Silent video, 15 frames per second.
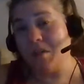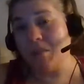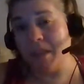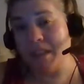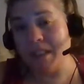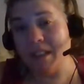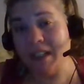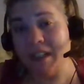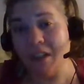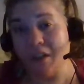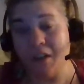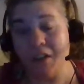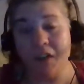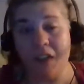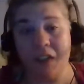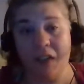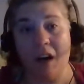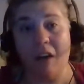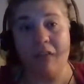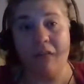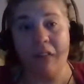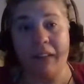missing or you did
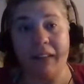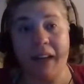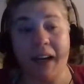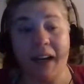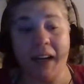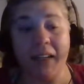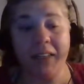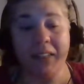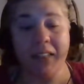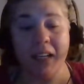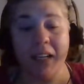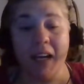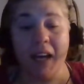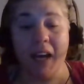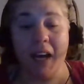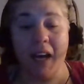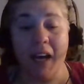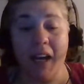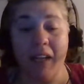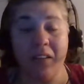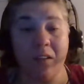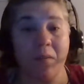not realize.
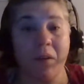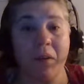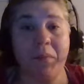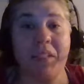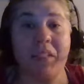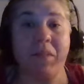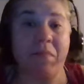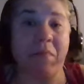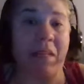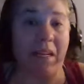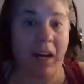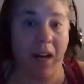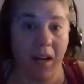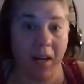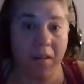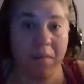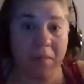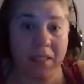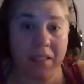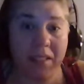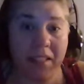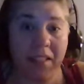And there might be something I'm
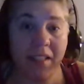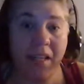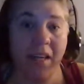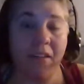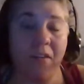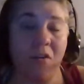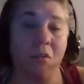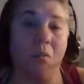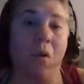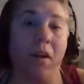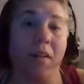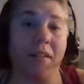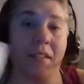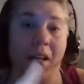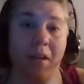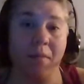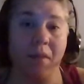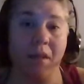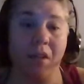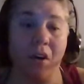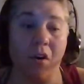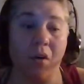missing and you want to let me
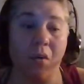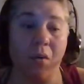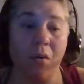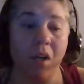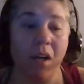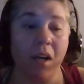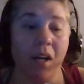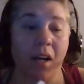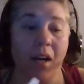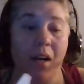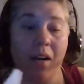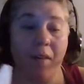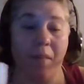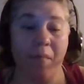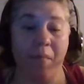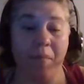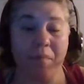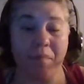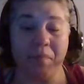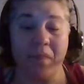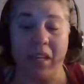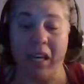know. And
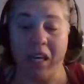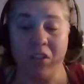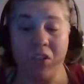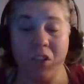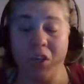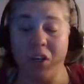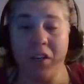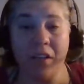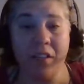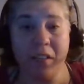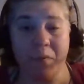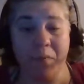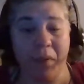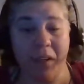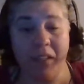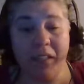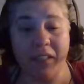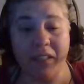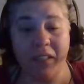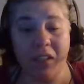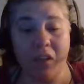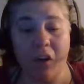share your experience in
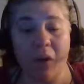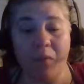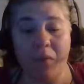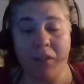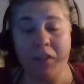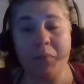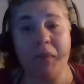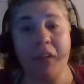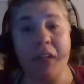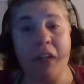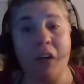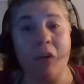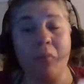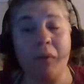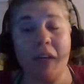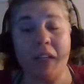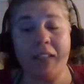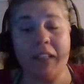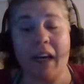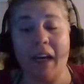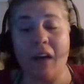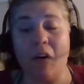the comments below, because
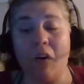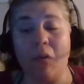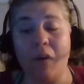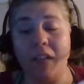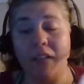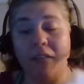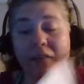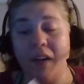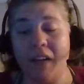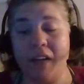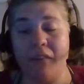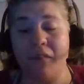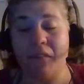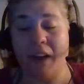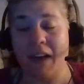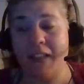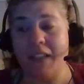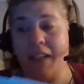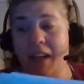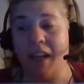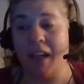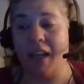I always find it
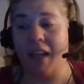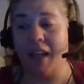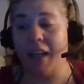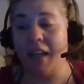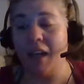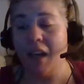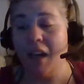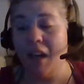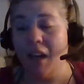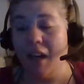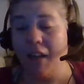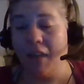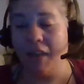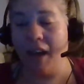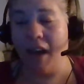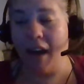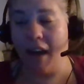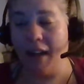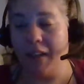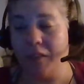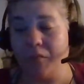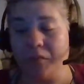fascinating
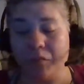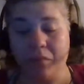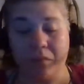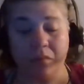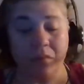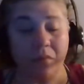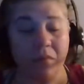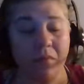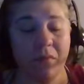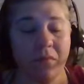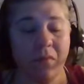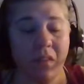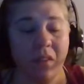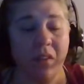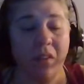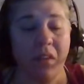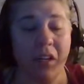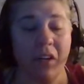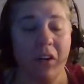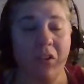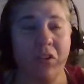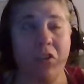that there
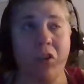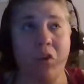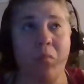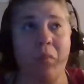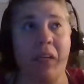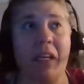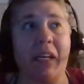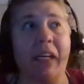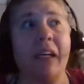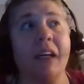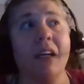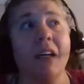are so many